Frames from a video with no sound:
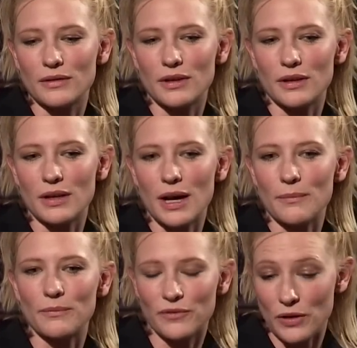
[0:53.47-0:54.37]
the
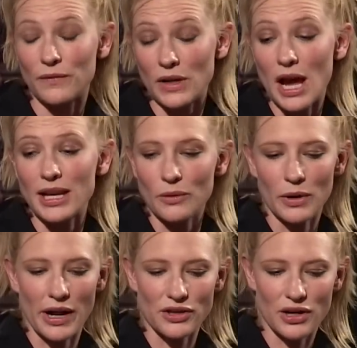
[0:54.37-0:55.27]
um, for, for NIDA,
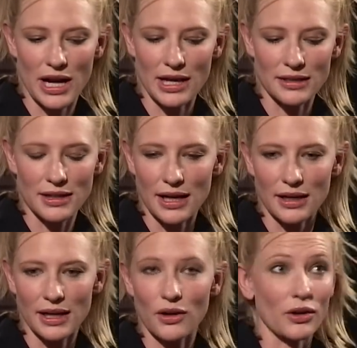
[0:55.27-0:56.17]
where I trained,
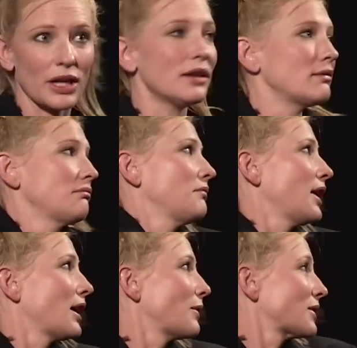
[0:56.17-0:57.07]
and I got in,
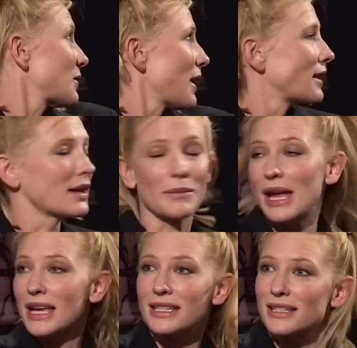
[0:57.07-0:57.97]
and I was quite
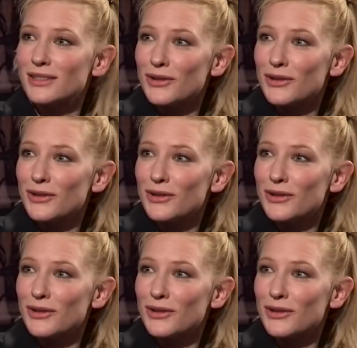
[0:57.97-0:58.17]
amazed.